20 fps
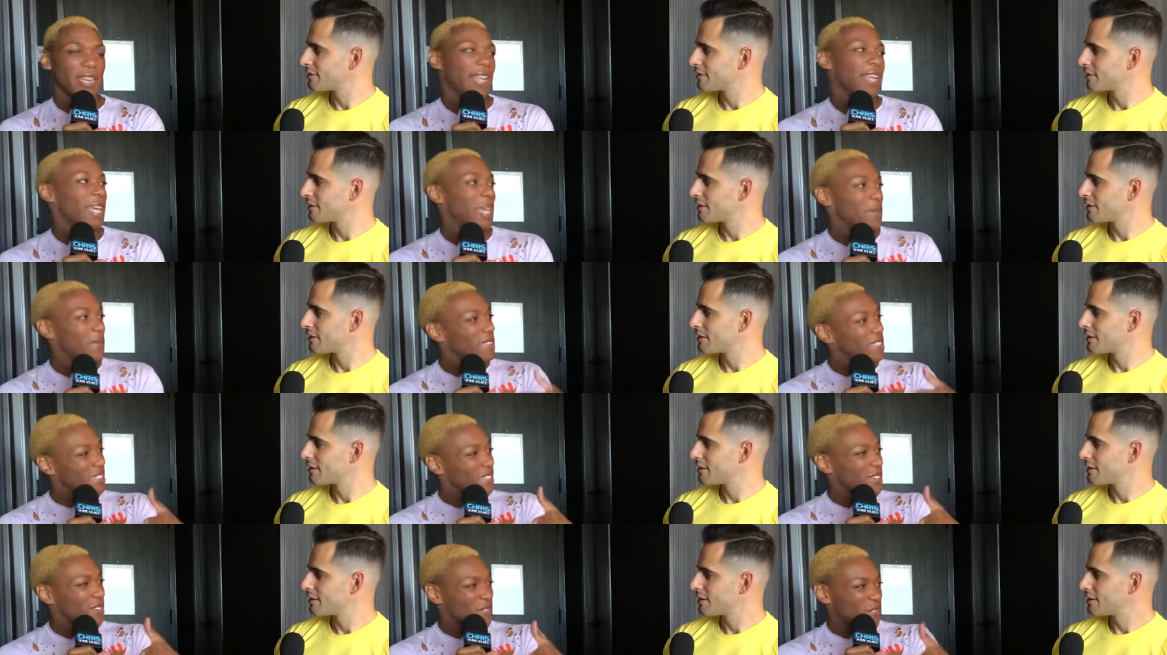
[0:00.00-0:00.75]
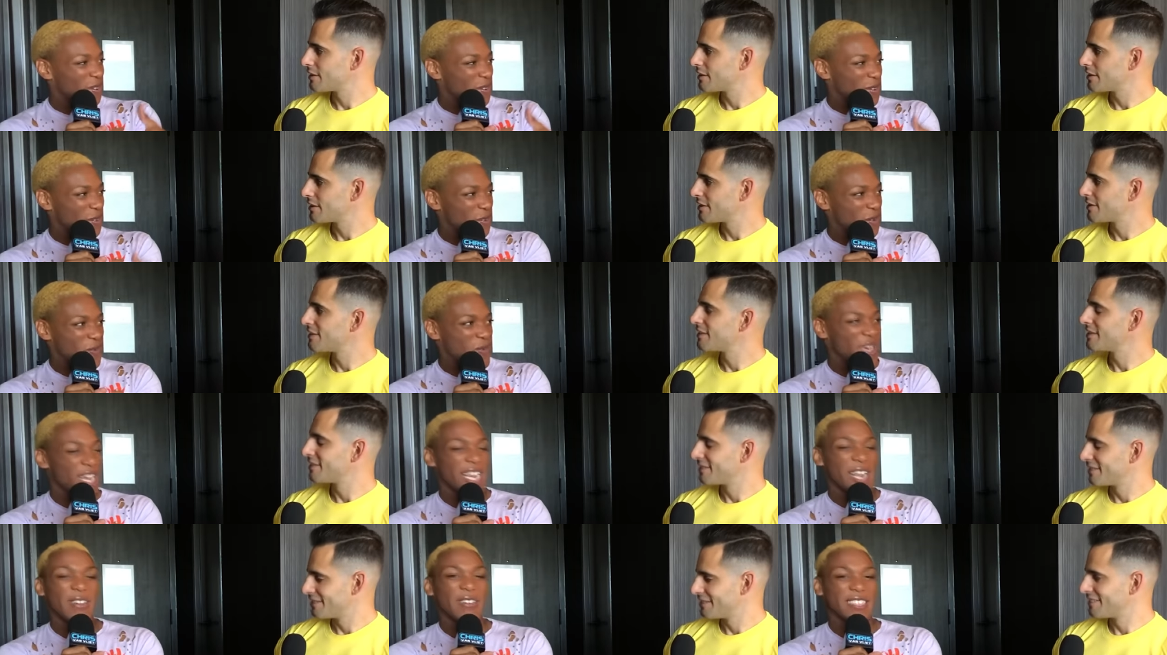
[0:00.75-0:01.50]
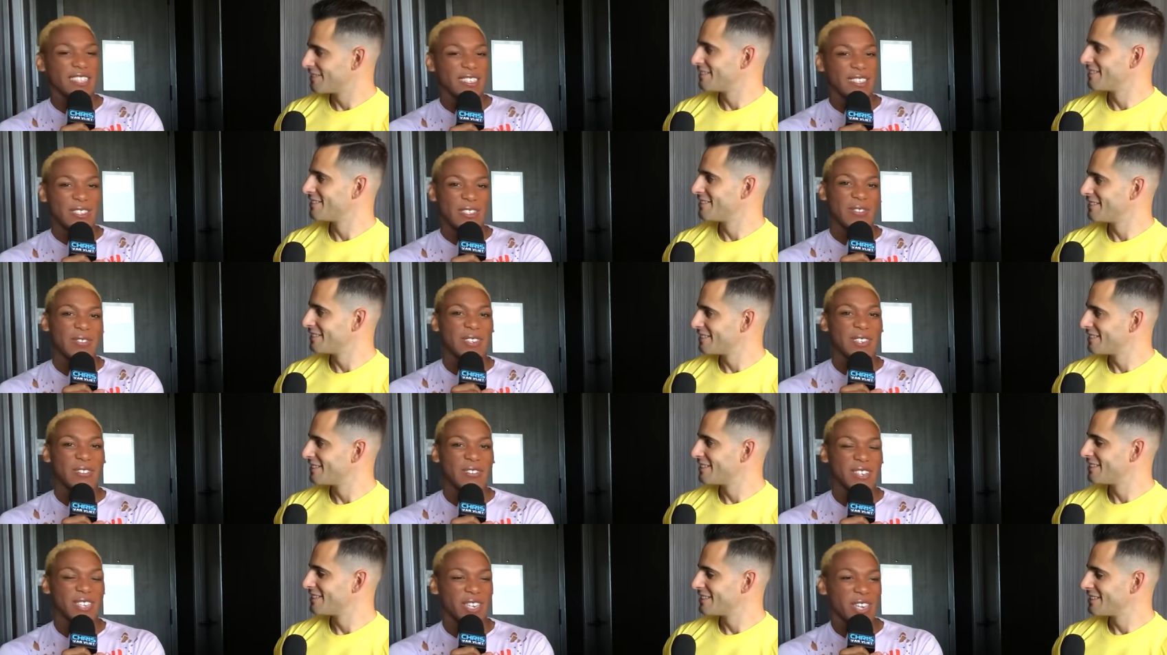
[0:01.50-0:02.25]
Speaker 1: that I came into their room and I was like
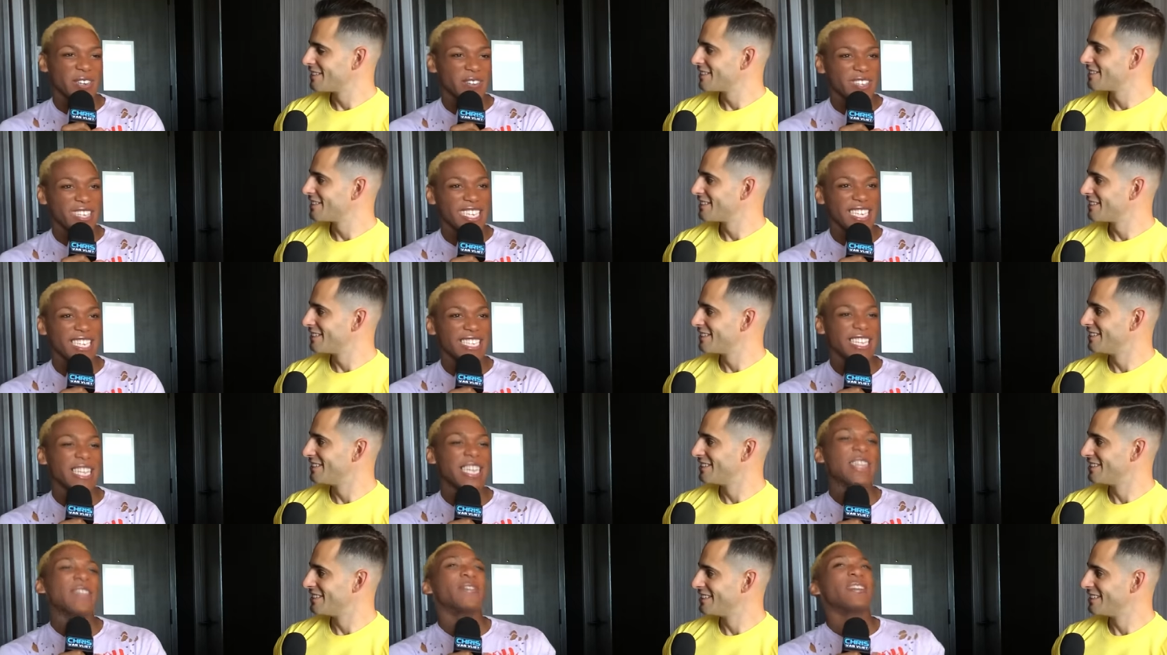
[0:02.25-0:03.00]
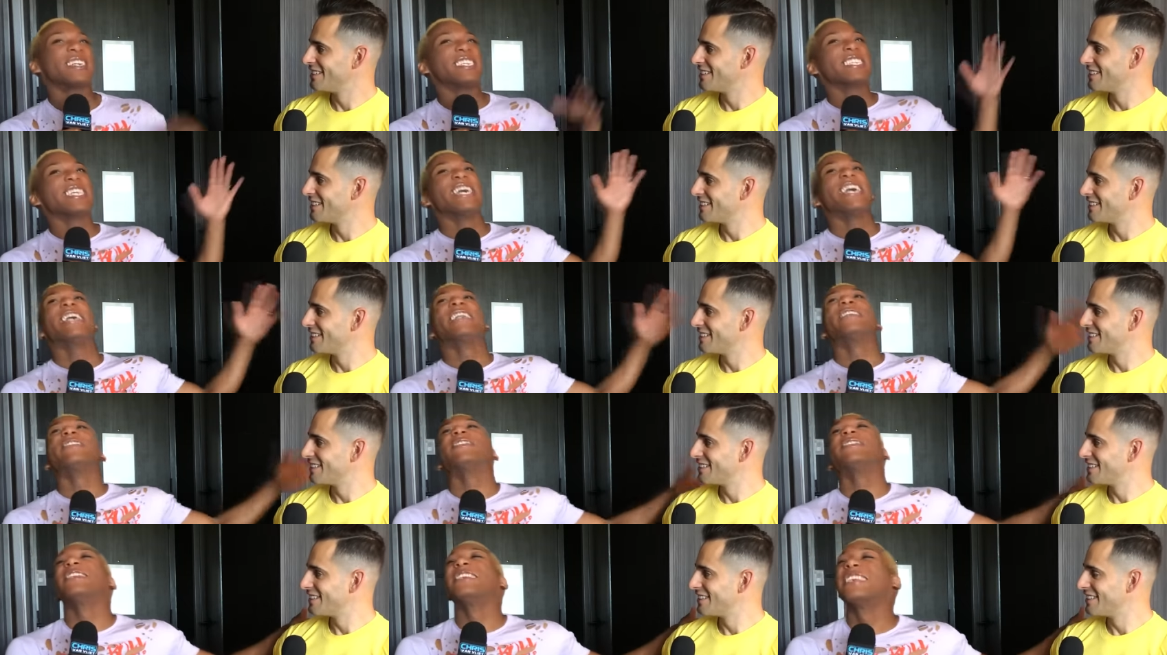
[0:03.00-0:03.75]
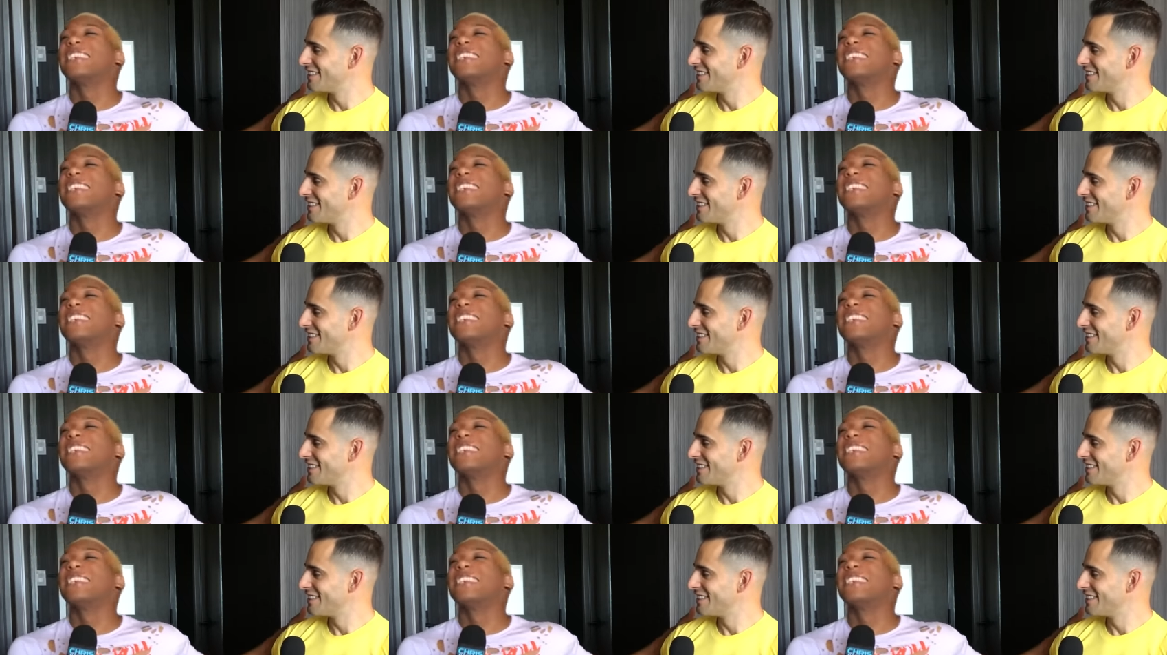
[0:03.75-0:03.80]
super duper nervous. And he put his hand,